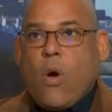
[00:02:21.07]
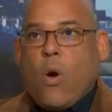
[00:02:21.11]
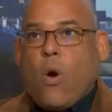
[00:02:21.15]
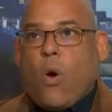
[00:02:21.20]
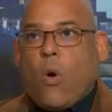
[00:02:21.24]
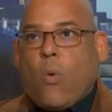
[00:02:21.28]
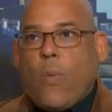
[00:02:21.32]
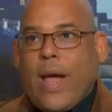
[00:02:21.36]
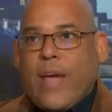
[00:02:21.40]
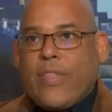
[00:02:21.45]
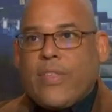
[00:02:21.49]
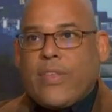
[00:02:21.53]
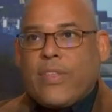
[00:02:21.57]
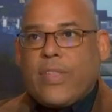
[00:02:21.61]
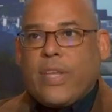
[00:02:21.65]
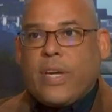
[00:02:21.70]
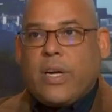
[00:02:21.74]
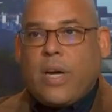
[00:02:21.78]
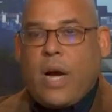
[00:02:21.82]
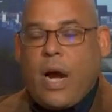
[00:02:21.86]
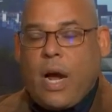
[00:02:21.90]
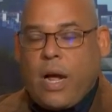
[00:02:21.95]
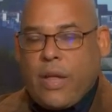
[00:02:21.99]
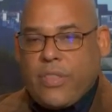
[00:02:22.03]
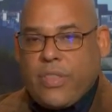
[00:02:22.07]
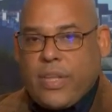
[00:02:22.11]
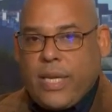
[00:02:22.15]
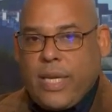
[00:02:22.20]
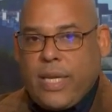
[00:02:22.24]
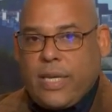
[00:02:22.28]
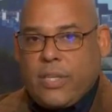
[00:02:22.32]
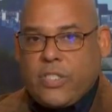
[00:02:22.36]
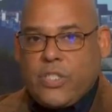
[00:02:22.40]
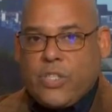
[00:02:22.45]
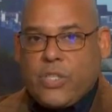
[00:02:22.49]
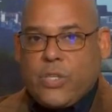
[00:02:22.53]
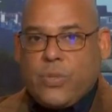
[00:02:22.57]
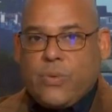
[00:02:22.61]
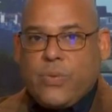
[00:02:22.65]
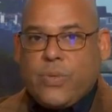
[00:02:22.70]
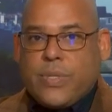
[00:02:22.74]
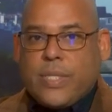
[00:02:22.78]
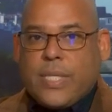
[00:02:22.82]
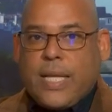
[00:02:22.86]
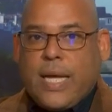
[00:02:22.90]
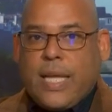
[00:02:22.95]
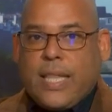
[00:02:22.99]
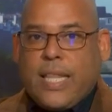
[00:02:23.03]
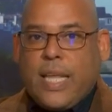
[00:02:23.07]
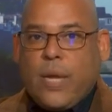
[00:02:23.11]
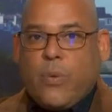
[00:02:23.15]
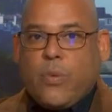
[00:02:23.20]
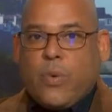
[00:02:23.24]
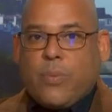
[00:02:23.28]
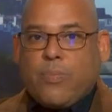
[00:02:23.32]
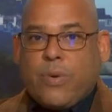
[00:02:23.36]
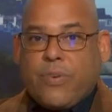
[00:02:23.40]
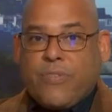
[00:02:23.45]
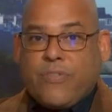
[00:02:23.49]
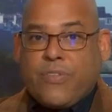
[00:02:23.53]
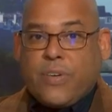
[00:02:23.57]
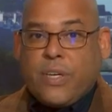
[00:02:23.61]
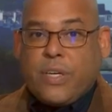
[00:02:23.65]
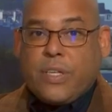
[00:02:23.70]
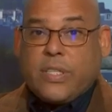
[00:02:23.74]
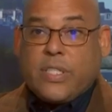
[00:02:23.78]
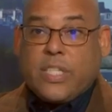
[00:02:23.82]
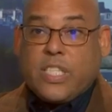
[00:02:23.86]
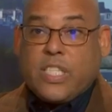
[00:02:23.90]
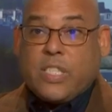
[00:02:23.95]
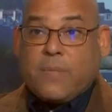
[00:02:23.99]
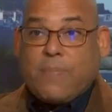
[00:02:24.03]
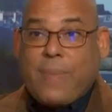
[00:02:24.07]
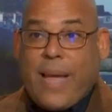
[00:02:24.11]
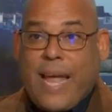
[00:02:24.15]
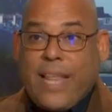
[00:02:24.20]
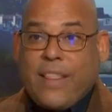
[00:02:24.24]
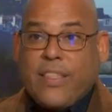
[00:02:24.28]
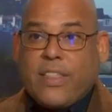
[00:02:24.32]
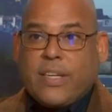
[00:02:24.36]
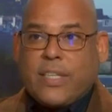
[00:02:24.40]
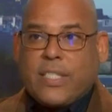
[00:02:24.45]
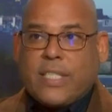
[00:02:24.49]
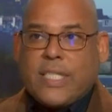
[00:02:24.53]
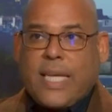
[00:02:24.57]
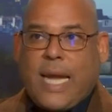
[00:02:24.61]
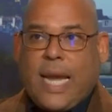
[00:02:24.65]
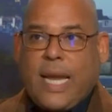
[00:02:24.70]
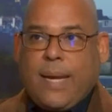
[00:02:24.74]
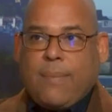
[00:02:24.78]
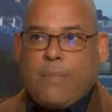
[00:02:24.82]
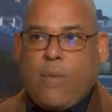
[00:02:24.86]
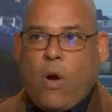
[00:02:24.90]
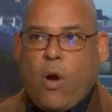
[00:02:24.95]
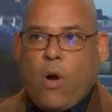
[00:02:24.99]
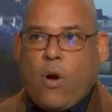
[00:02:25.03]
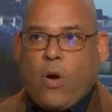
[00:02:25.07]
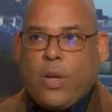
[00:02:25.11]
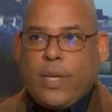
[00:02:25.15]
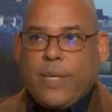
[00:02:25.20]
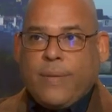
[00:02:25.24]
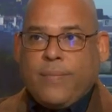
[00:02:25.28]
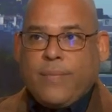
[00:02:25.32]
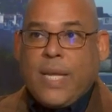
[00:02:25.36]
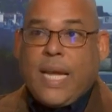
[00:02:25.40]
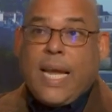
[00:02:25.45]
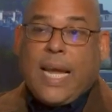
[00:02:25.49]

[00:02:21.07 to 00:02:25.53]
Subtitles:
or whether there are other issues that they would prefer to spend their time on.